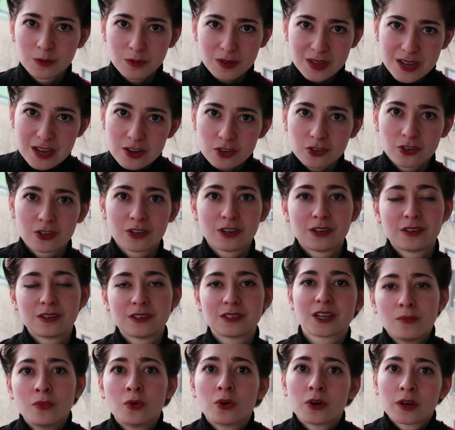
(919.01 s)
neater
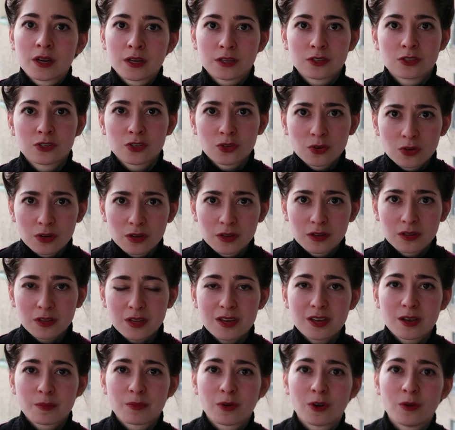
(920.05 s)
and more
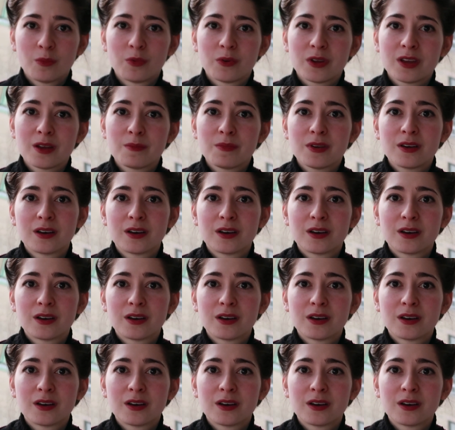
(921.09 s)
historically appropriate,